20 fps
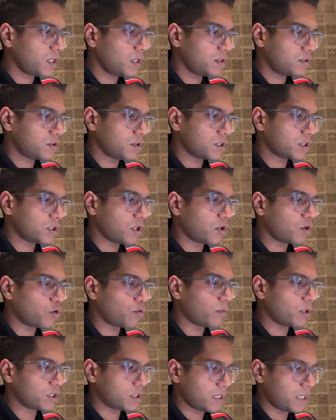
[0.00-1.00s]
So it's not too
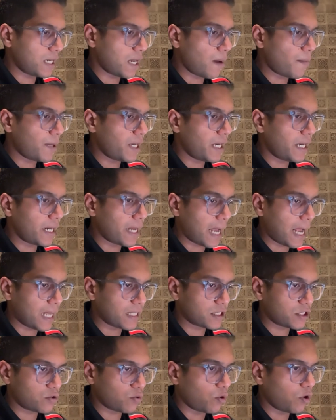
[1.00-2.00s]
much. Lemonade
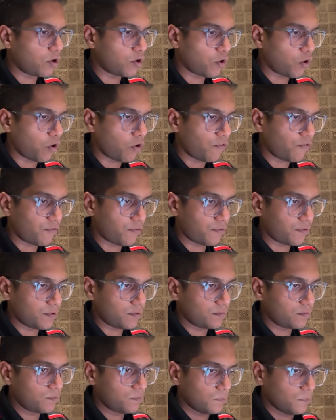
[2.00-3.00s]
has sold off
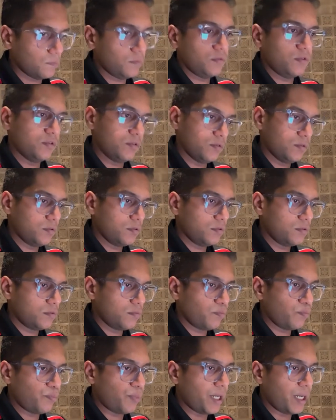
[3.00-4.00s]

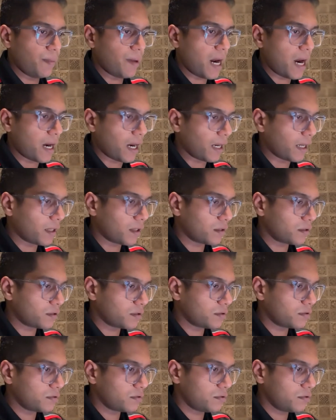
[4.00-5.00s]
pretty badly
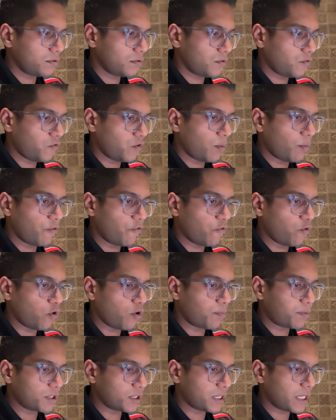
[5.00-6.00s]
from a
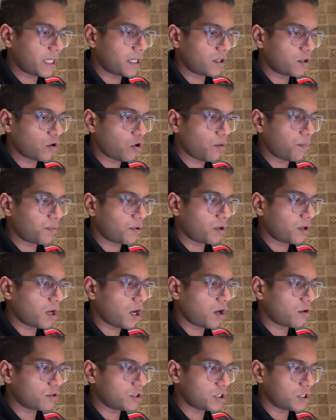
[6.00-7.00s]
4% top to
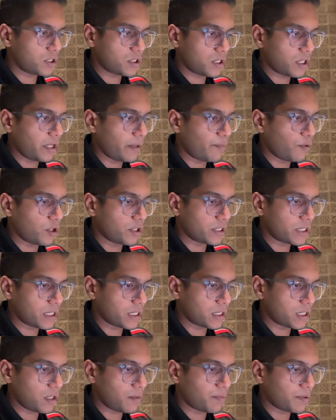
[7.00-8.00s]
now just
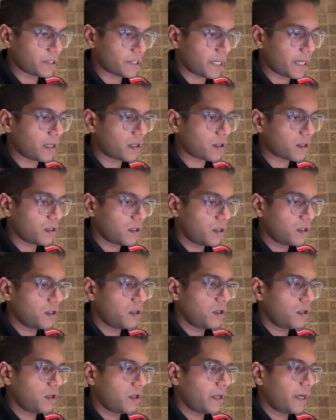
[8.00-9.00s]
3.63%.
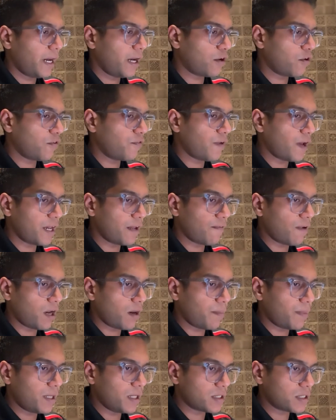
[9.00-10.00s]
It could very well
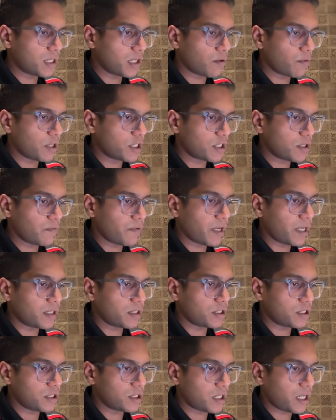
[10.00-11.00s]
be a situation where
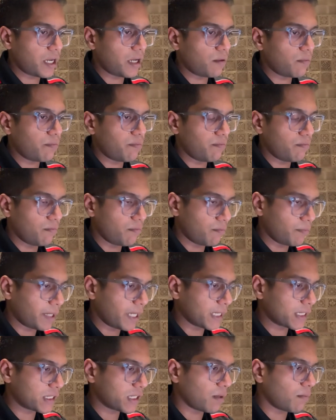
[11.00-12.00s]
it's just trying to
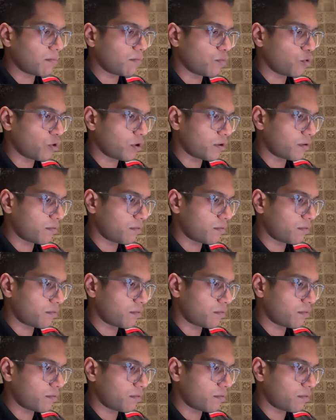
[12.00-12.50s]
get some more,